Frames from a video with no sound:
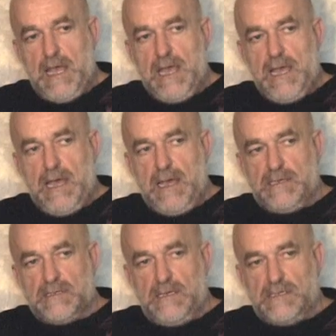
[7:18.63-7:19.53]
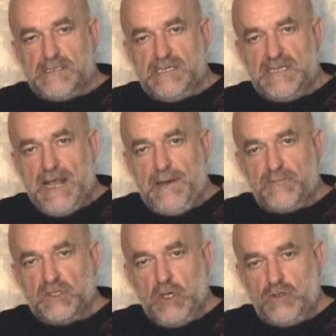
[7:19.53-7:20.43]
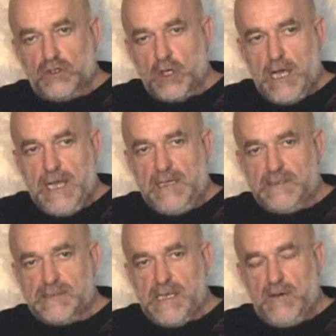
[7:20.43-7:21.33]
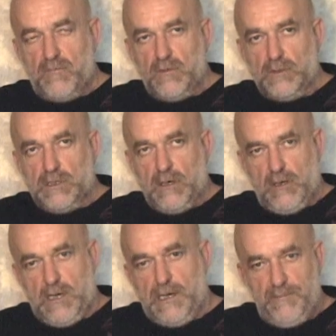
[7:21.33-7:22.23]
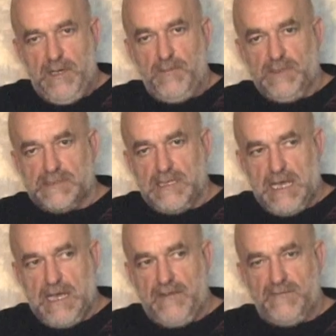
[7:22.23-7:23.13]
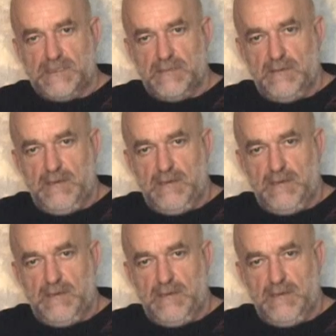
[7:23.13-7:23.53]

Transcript: and uh, set up show trials and ruined a lot of people's lives